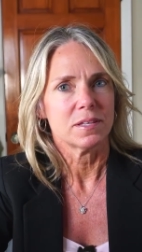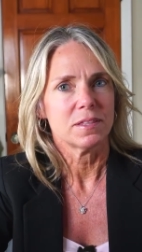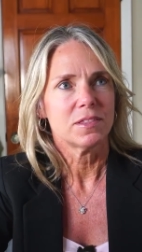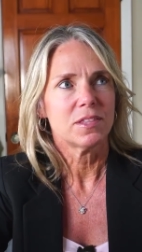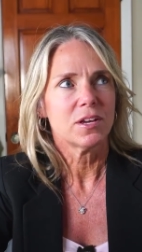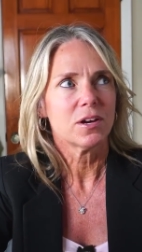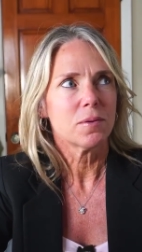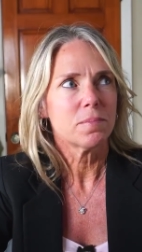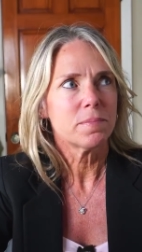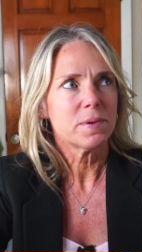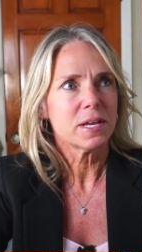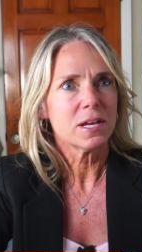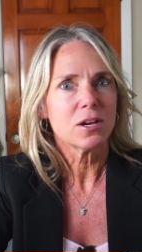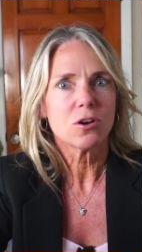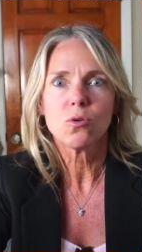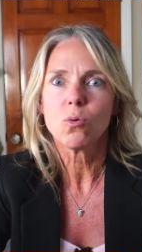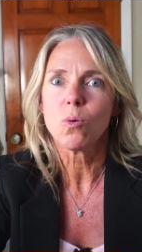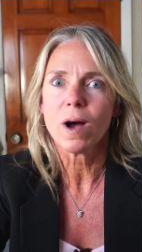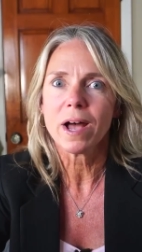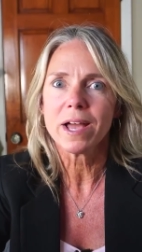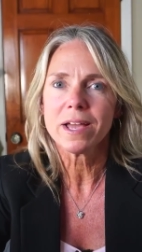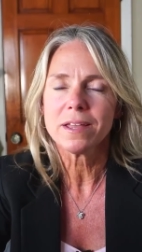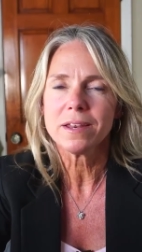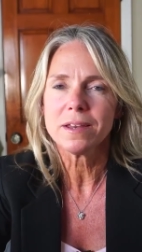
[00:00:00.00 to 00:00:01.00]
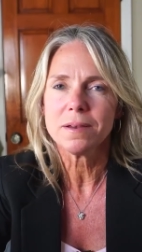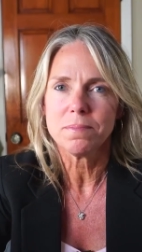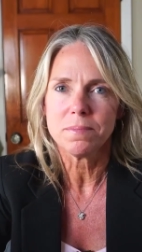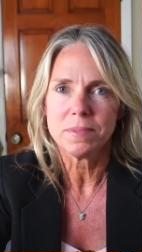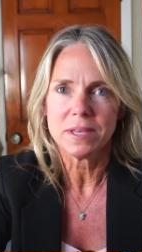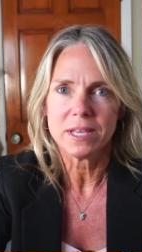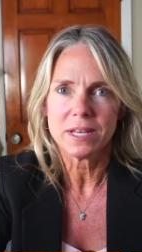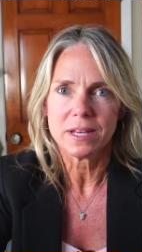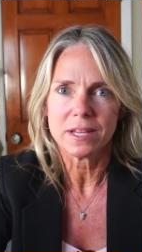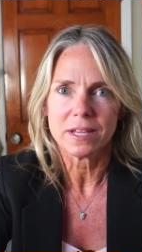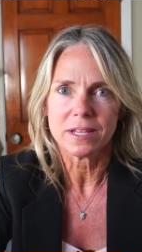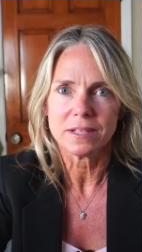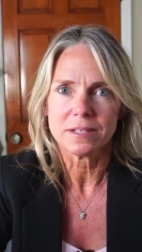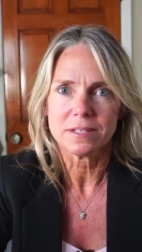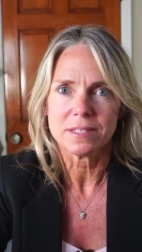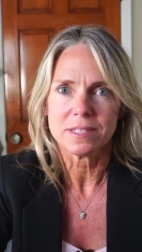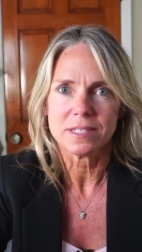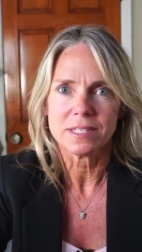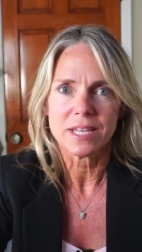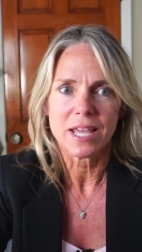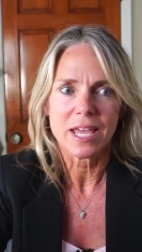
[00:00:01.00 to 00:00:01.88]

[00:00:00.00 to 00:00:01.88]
they're being quiet in meetings,